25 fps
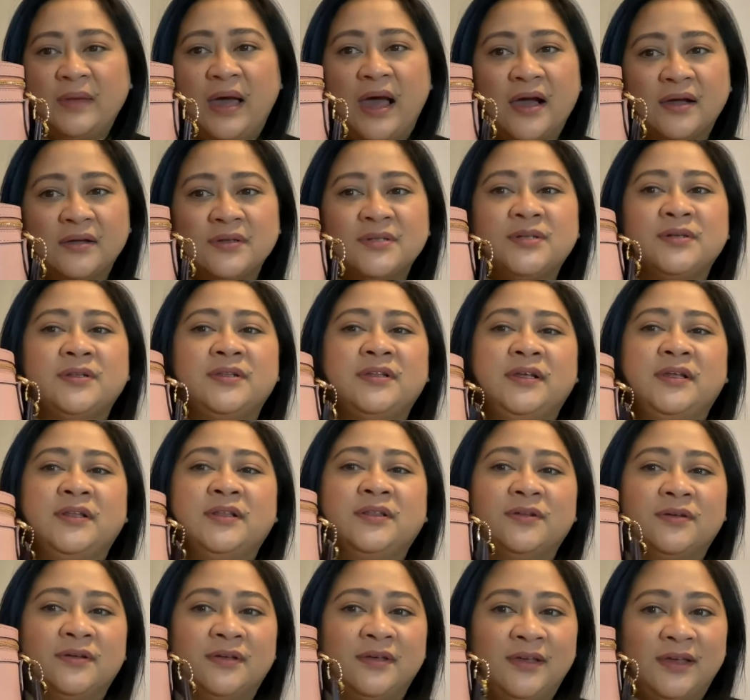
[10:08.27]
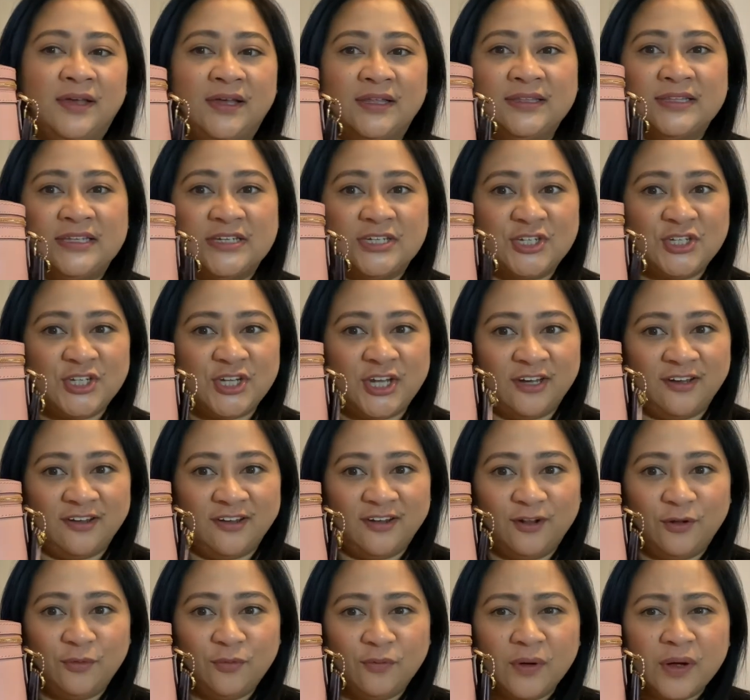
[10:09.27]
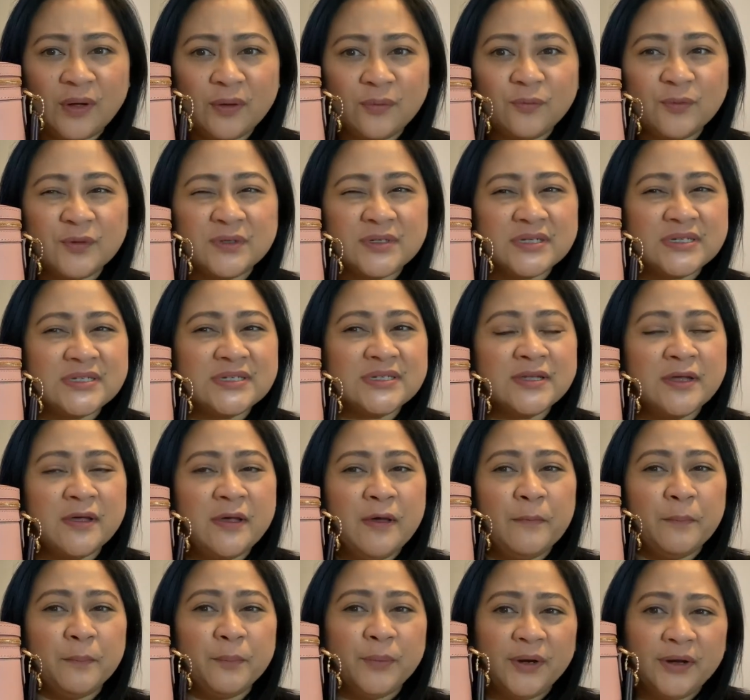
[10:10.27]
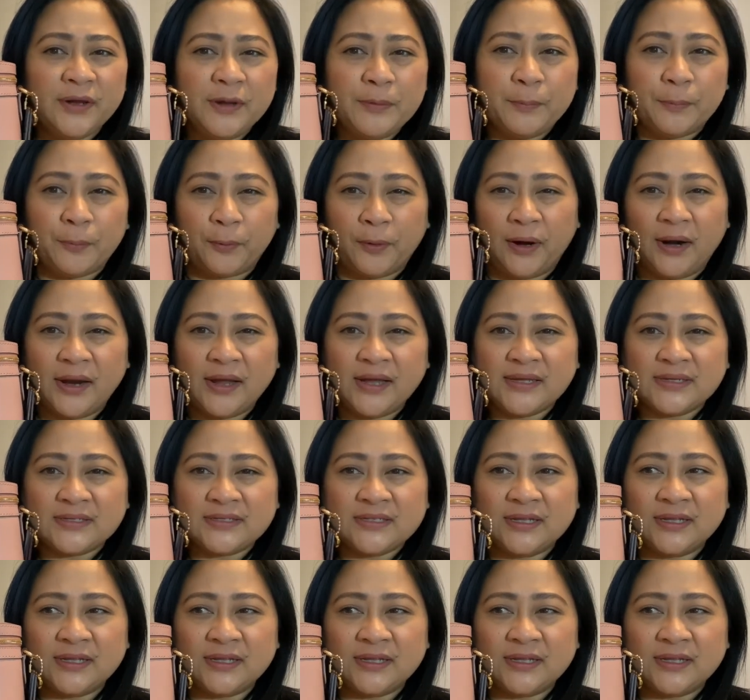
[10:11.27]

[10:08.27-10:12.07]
actually looking at the Chanel one, which is pretty priced.